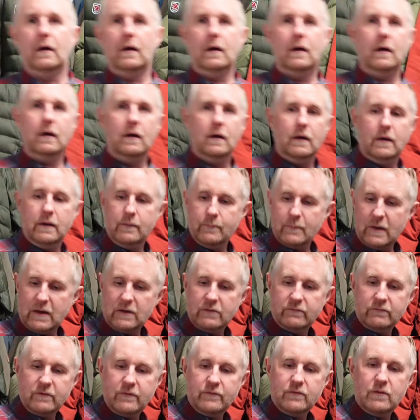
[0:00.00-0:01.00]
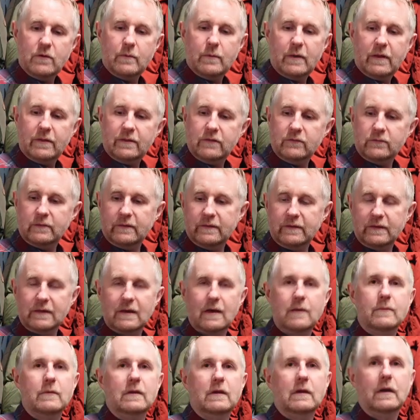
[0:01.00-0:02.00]
I made a review about these when they
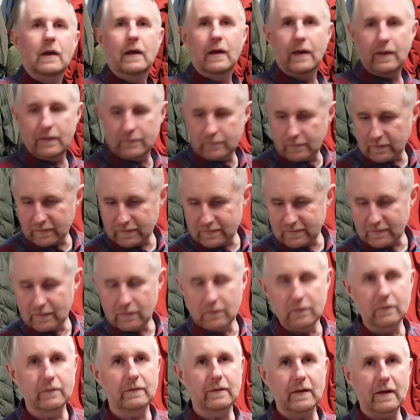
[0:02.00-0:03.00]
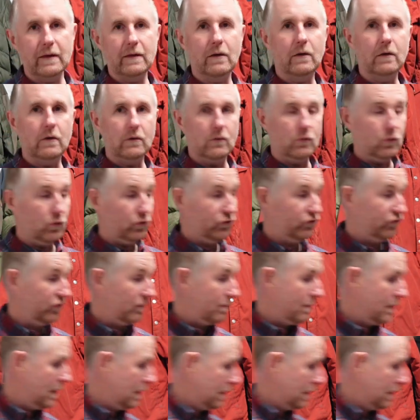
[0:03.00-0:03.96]
came in, and I can tell you they are awesome.